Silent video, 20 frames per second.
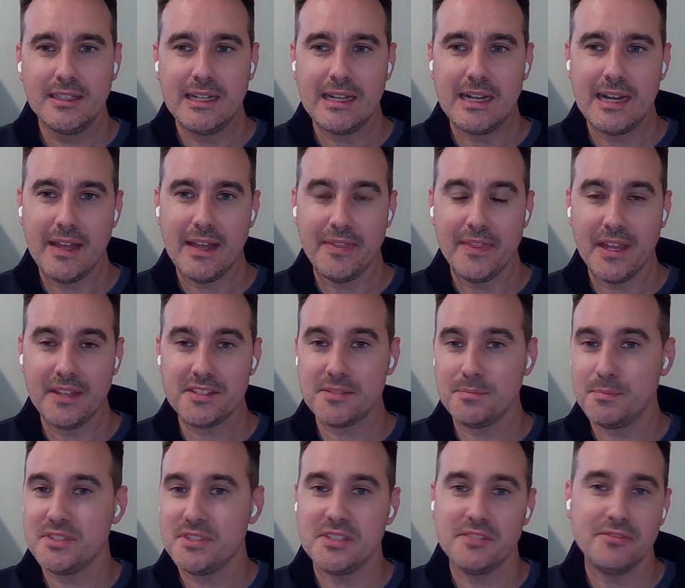And that's
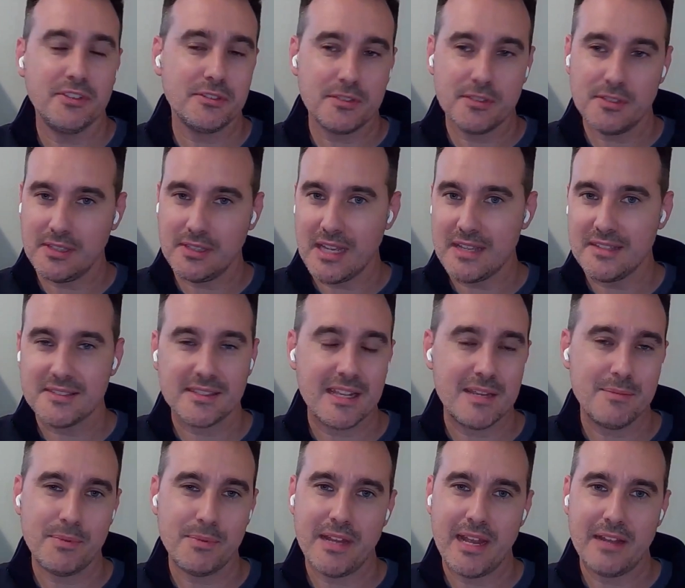specific to the
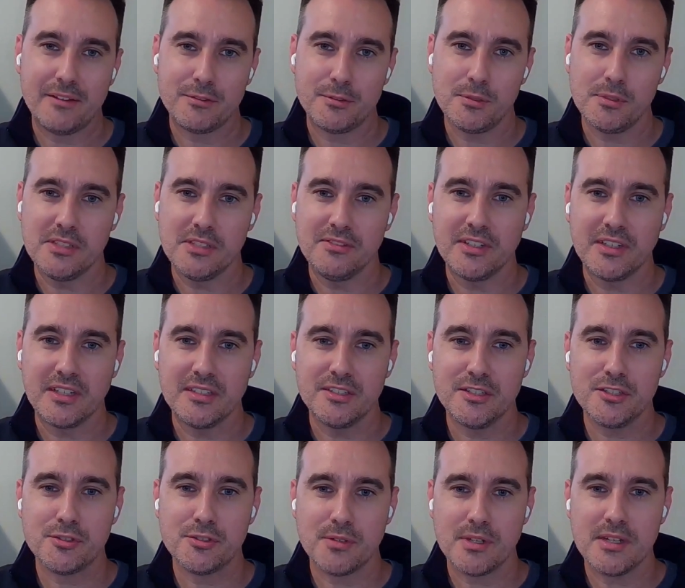landscape and outdoor living
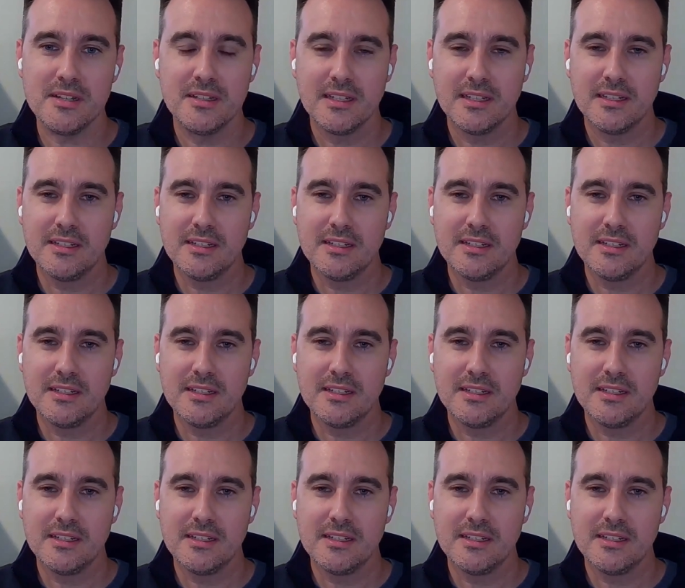industry.